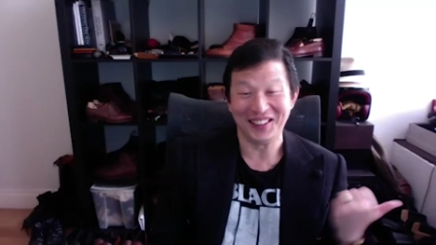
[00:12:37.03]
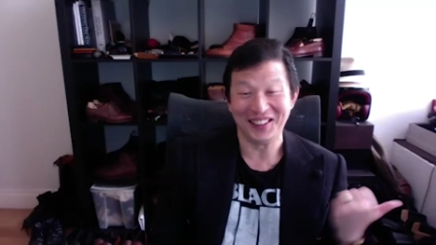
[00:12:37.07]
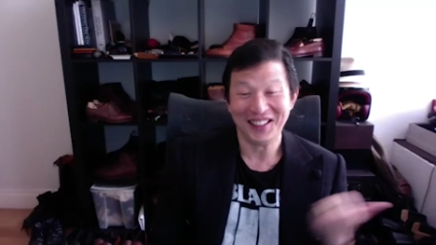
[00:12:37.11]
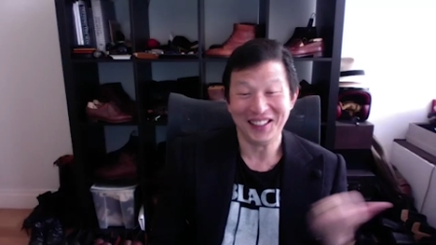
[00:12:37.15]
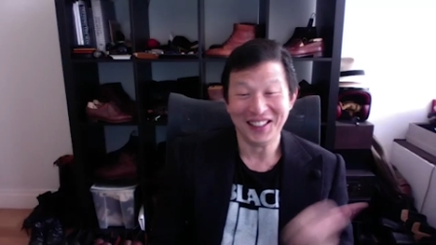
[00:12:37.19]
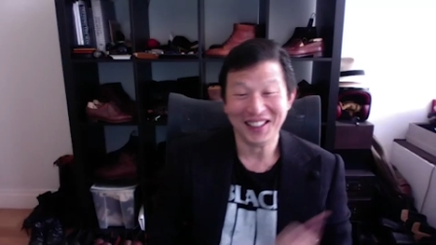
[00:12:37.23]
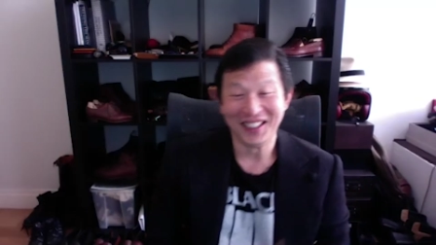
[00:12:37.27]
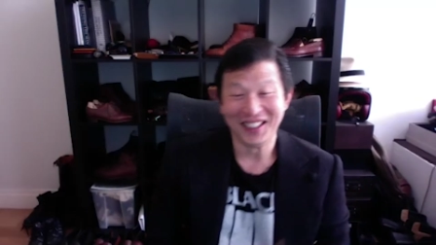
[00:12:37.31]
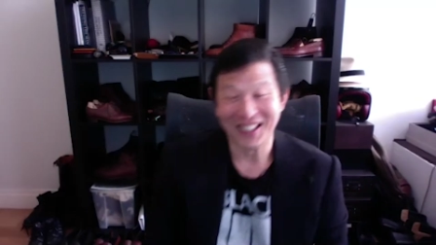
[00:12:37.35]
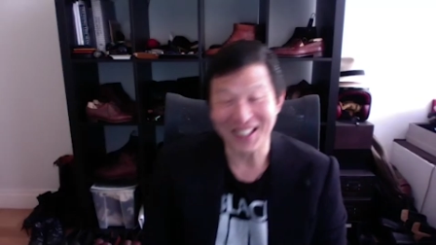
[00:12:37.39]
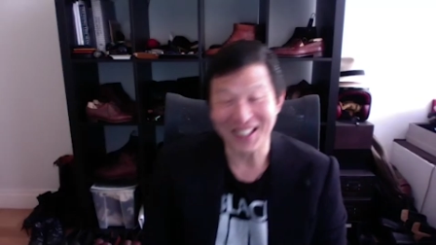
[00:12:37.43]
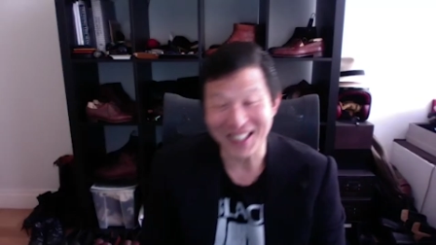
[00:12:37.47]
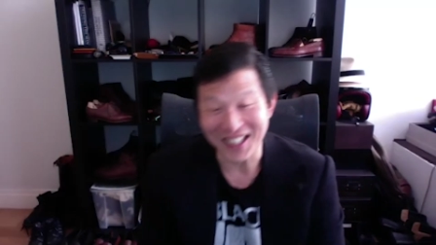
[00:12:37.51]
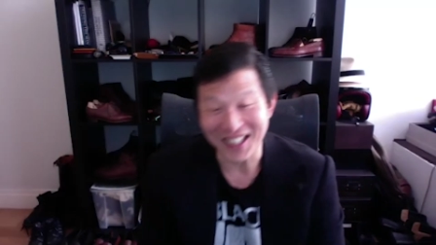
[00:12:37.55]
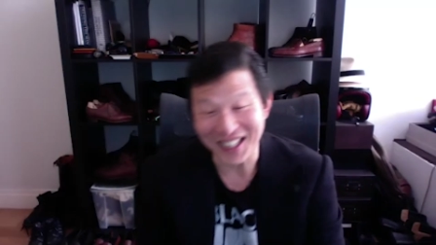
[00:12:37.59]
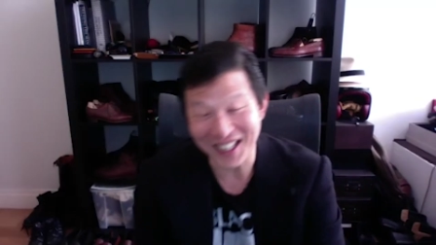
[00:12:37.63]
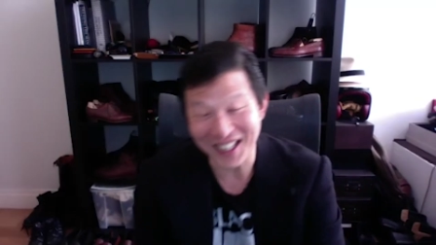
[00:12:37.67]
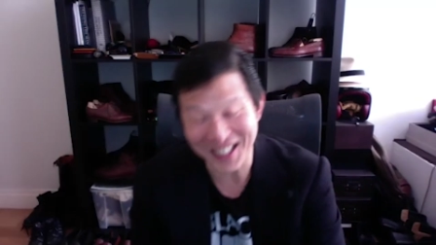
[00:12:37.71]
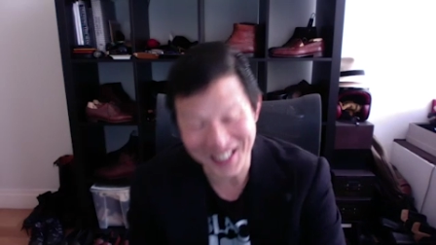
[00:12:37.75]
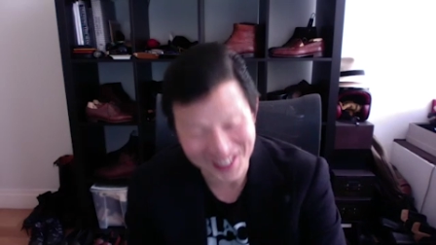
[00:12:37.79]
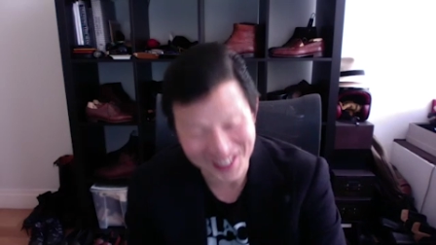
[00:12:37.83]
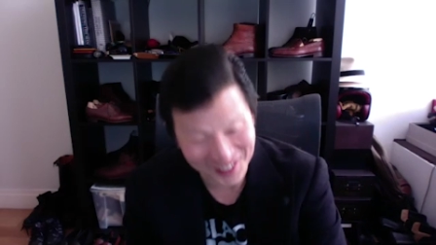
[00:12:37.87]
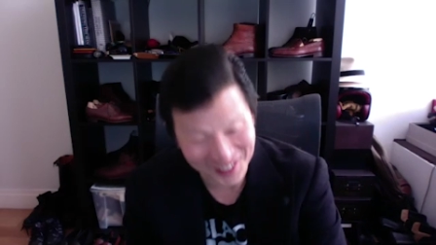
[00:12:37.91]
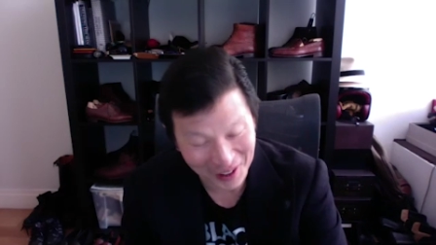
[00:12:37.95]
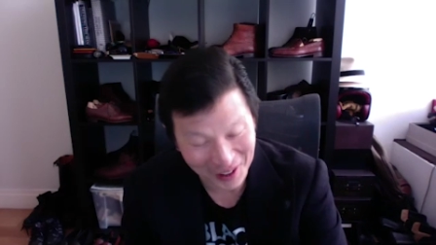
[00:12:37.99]
Yeah. Uh,
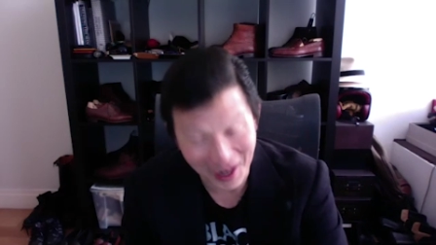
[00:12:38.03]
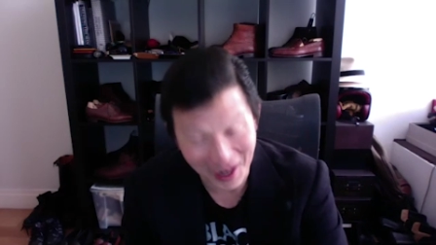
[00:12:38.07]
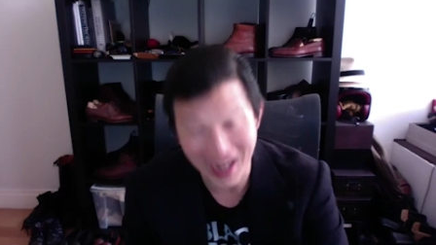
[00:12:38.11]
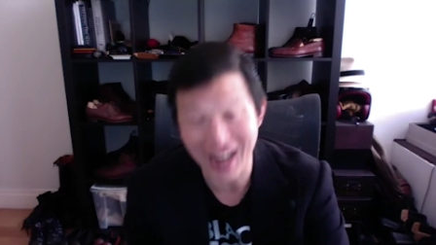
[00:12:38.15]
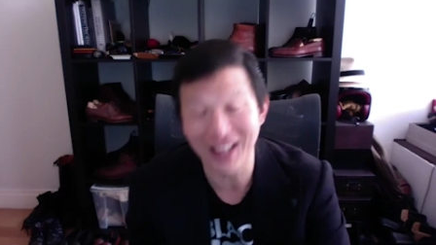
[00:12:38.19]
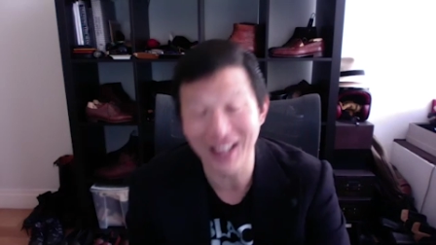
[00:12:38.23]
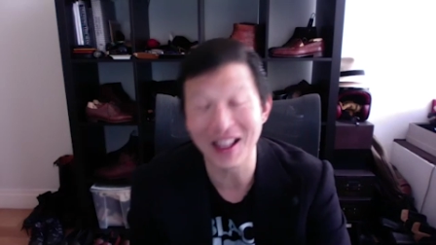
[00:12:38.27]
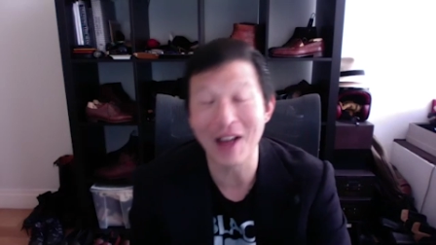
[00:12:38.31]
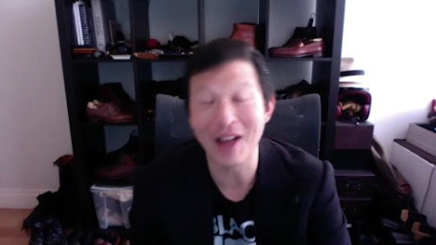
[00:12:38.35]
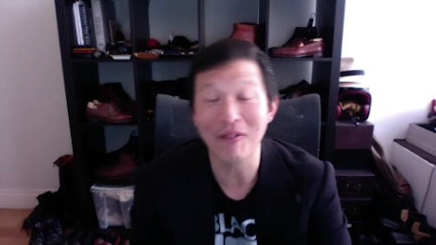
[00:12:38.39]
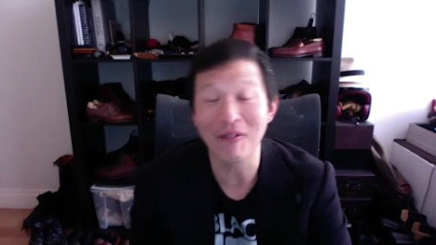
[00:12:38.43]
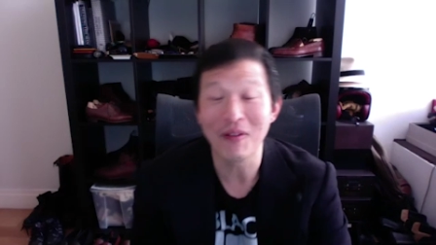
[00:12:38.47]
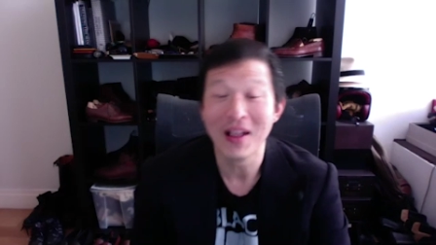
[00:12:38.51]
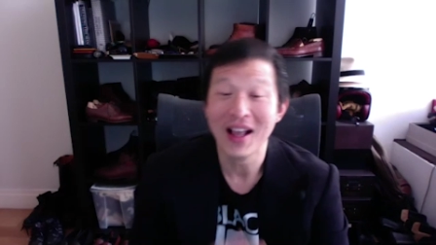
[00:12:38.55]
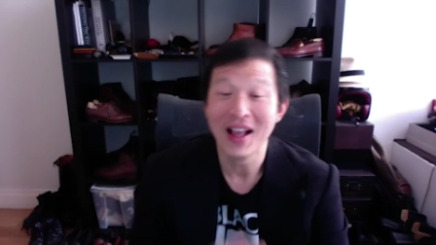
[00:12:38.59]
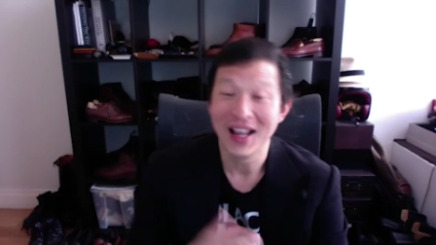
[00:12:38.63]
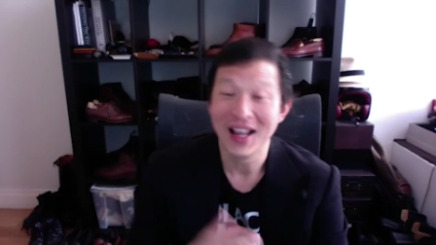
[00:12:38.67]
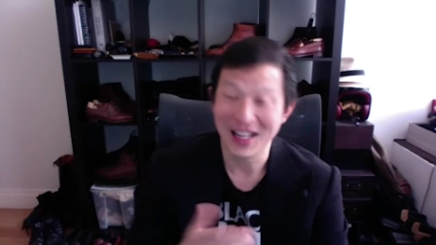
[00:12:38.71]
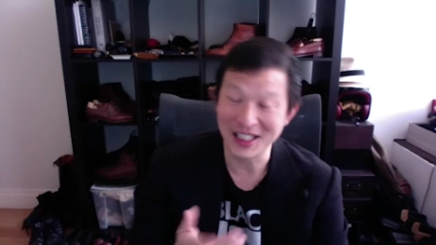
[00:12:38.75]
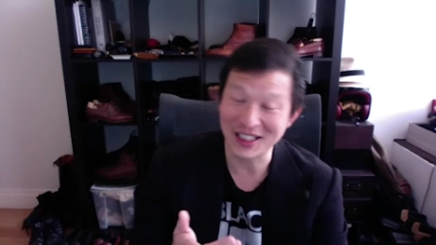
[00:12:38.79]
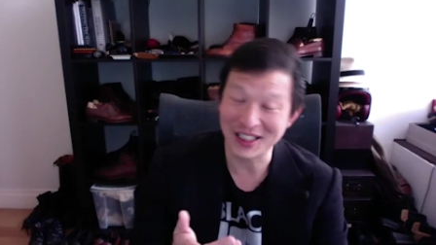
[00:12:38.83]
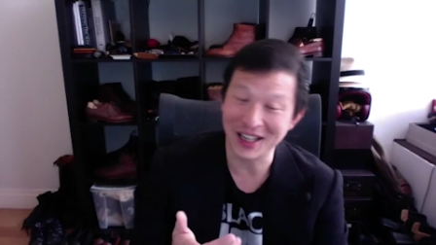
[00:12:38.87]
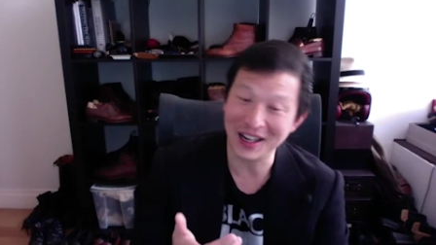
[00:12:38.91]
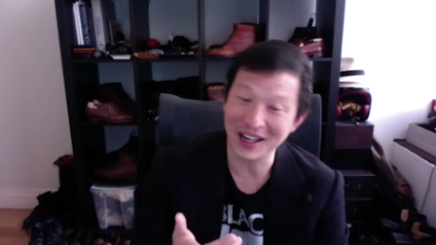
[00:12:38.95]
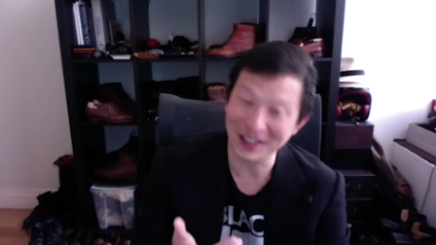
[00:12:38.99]
so, and I love,
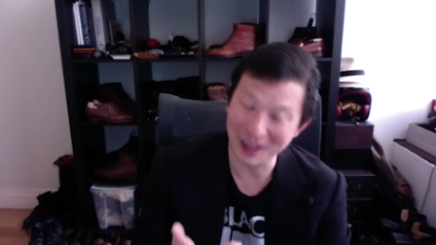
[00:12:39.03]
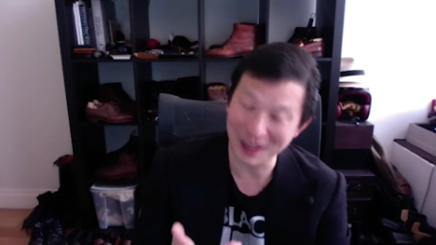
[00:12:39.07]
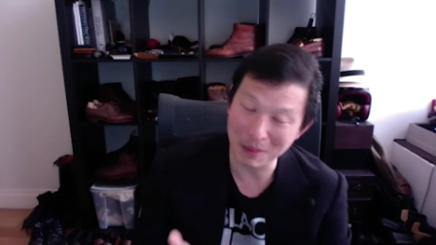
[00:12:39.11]
incidentally,